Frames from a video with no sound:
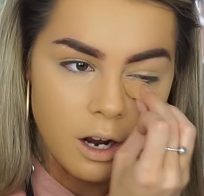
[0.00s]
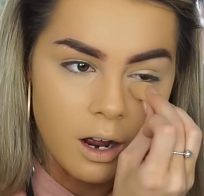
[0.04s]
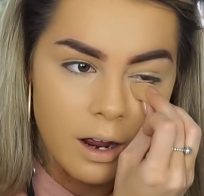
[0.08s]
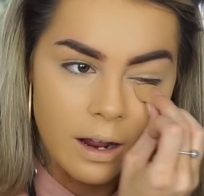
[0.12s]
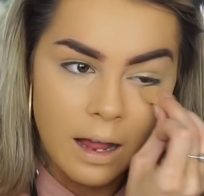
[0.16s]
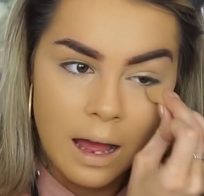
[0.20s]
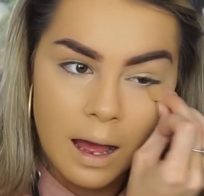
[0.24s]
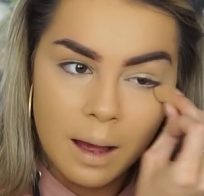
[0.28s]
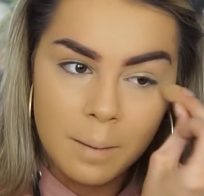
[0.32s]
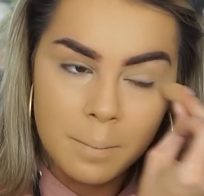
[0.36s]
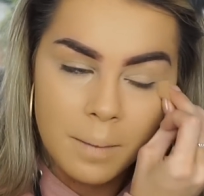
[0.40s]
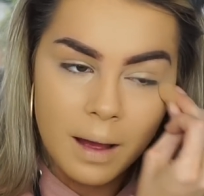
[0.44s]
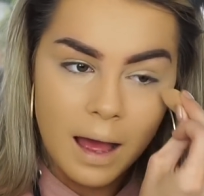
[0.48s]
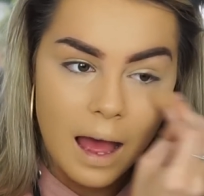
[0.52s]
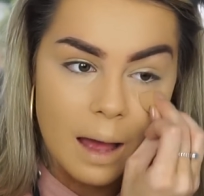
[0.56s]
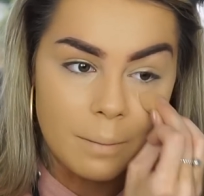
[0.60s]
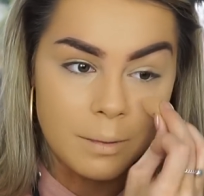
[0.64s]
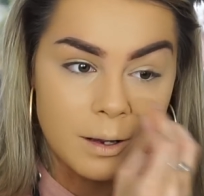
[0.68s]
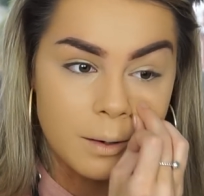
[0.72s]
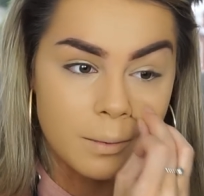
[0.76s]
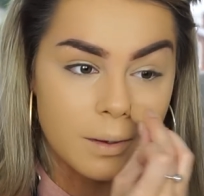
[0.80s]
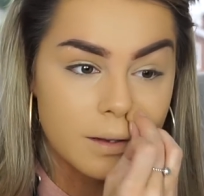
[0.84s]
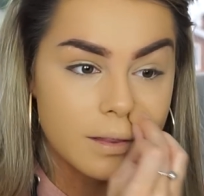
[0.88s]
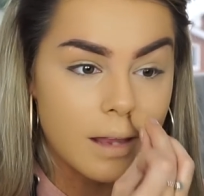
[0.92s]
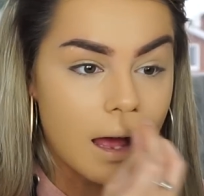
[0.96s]
I am
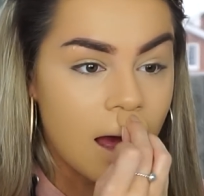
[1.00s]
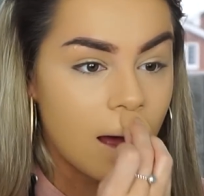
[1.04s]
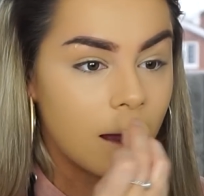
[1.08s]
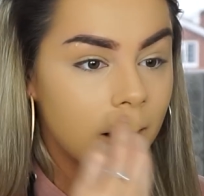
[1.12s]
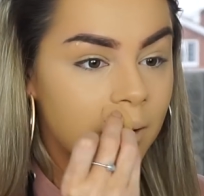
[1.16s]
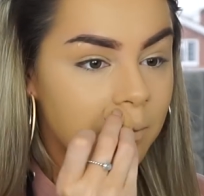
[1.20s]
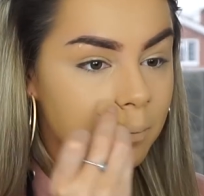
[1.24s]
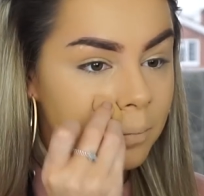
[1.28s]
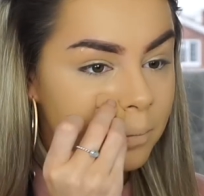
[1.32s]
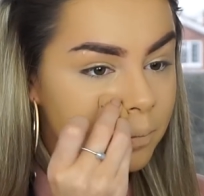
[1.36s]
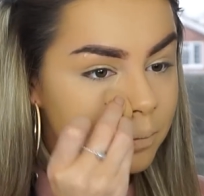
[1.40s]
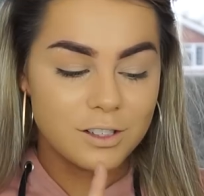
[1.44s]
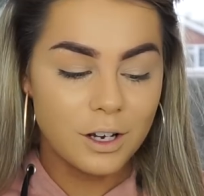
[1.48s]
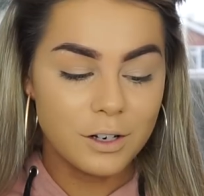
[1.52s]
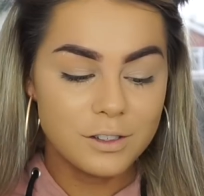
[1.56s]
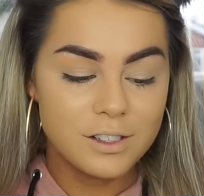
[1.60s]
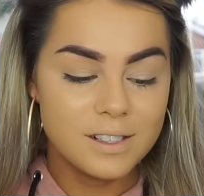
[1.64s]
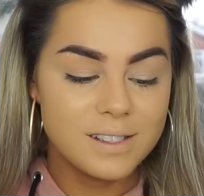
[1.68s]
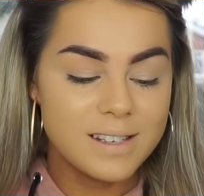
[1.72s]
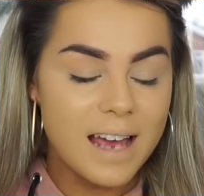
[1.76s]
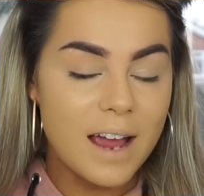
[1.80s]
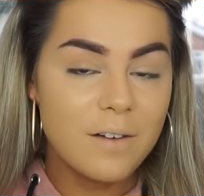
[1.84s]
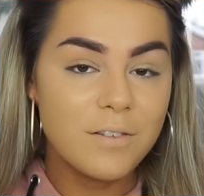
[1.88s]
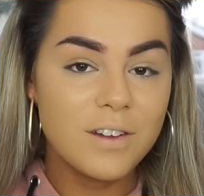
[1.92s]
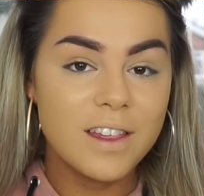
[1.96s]
happy with that. So to
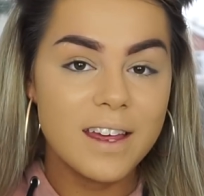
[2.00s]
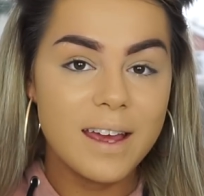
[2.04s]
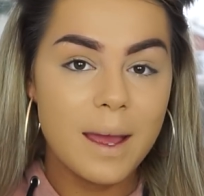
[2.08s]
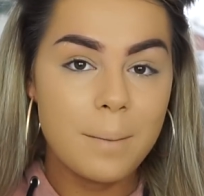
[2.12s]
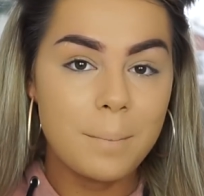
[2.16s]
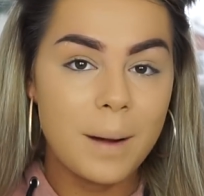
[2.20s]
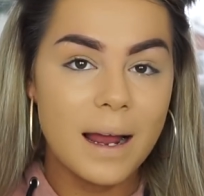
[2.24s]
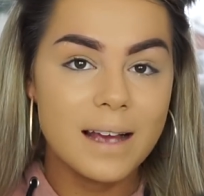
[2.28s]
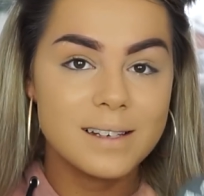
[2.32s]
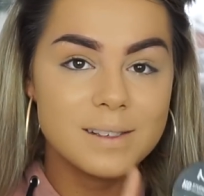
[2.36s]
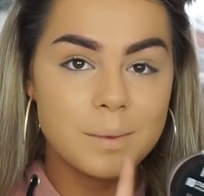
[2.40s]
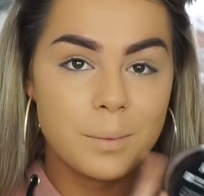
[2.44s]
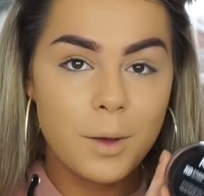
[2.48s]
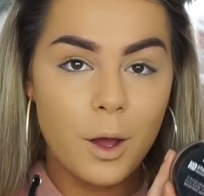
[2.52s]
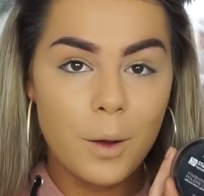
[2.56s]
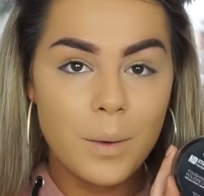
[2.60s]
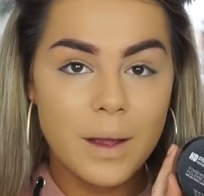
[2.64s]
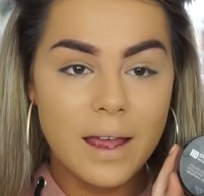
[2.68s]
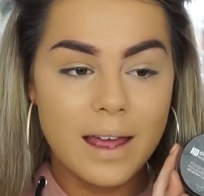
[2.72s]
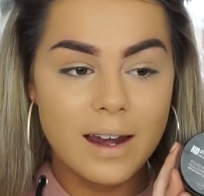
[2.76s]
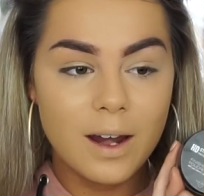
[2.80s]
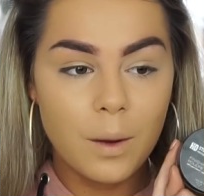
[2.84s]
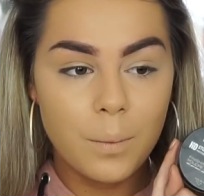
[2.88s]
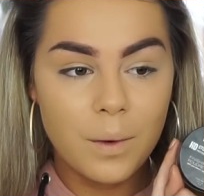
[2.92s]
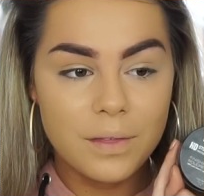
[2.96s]
set everything in place, I'm
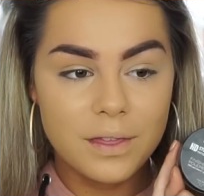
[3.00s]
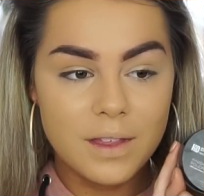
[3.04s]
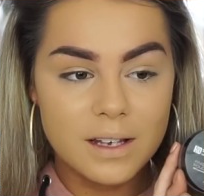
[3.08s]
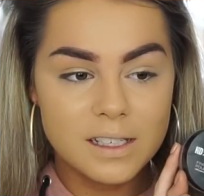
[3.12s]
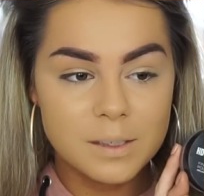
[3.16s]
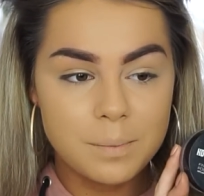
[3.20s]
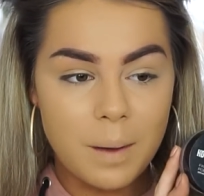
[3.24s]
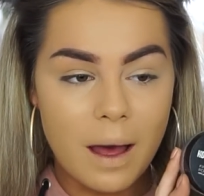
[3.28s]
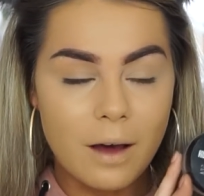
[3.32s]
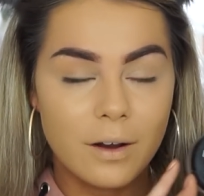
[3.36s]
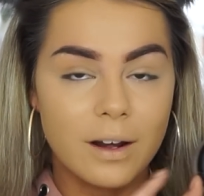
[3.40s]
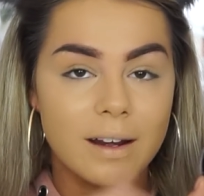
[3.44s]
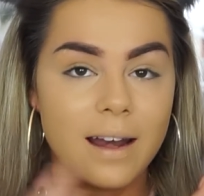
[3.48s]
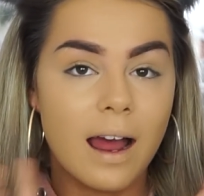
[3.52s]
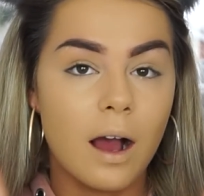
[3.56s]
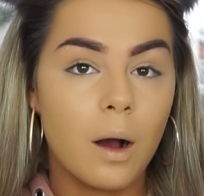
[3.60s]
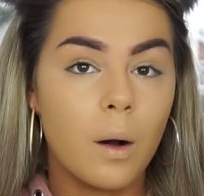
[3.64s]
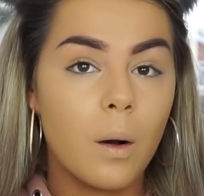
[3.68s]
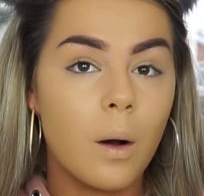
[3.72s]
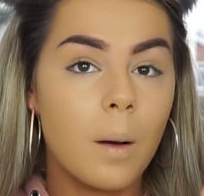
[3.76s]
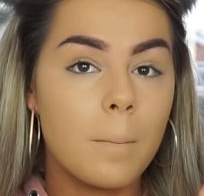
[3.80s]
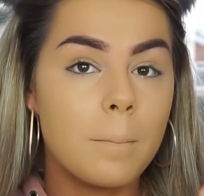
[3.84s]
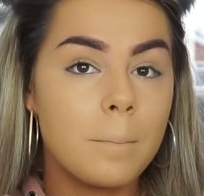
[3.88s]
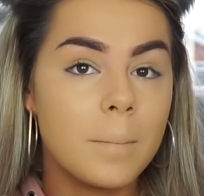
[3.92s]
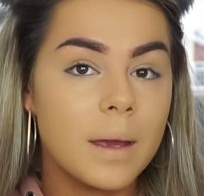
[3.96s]
going in with this powder
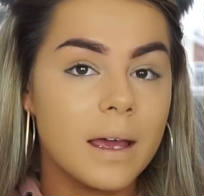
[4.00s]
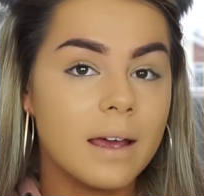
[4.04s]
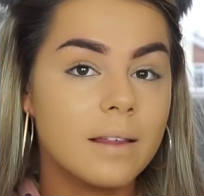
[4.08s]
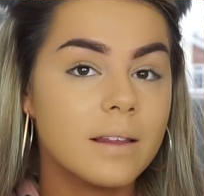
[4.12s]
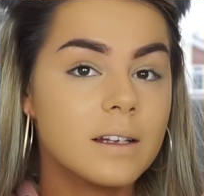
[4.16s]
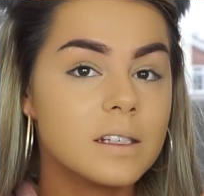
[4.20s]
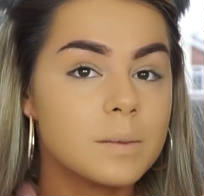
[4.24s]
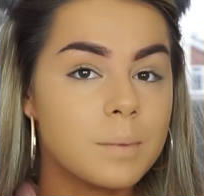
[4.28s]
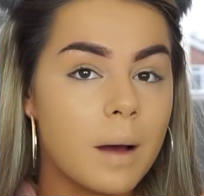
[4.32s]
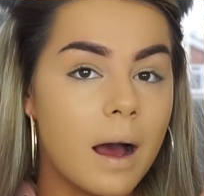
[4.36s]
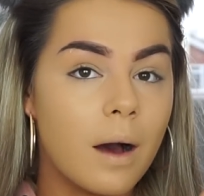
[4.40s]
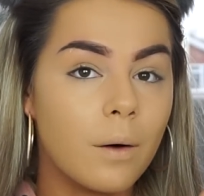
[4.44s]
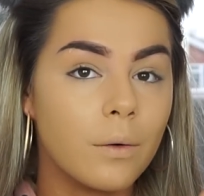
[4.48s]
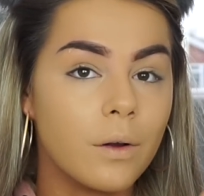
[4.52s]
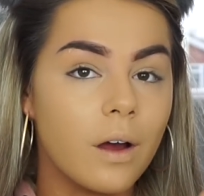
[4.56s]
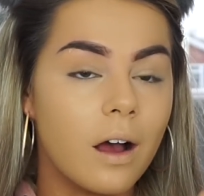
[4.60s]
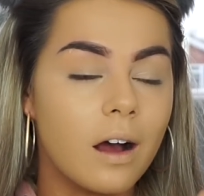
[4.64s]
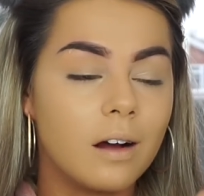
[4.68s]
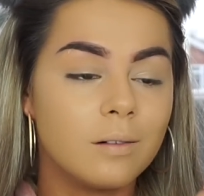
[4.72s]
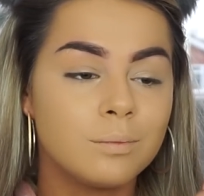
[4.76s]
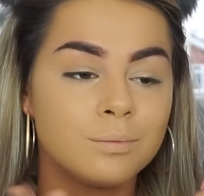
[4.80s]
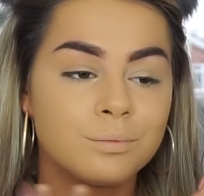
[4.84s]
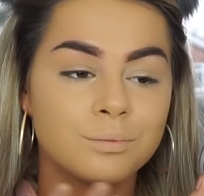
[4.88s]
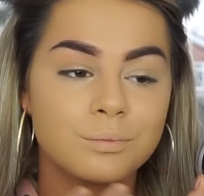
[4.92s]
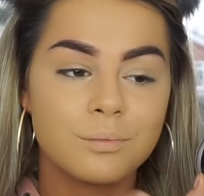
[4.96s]
now. Me and this powder,
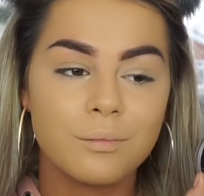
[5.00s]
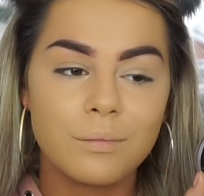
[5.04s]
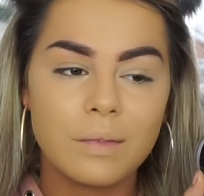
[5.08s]
a